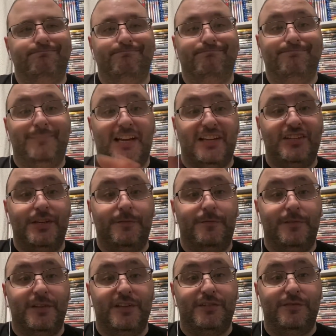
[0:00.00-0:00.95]
that's it
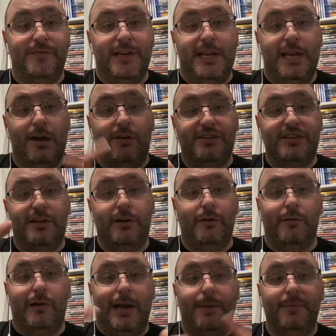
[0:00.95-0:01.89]
for this video. I
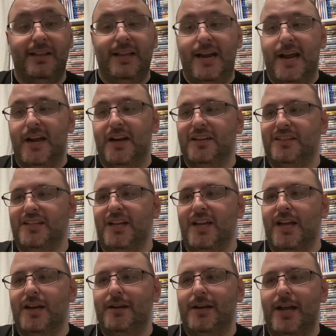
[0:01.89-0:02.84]
started rambling on at the
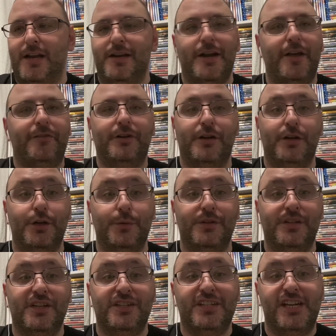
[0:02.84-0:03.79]
end. It had nothing to do
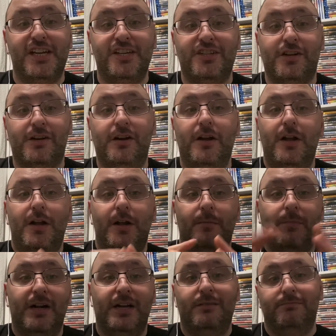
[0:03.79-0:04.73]
with DisneyNature,
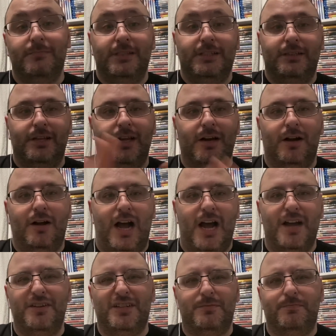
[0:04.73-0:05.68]
but you know,
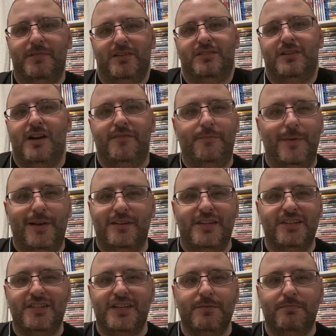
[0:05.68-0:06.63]
I just pissed off about
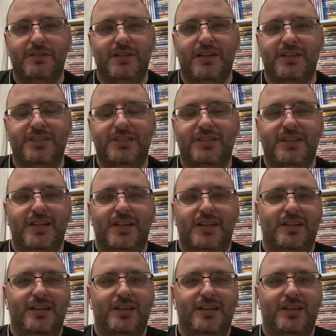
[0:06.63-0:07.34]
Disney Plus.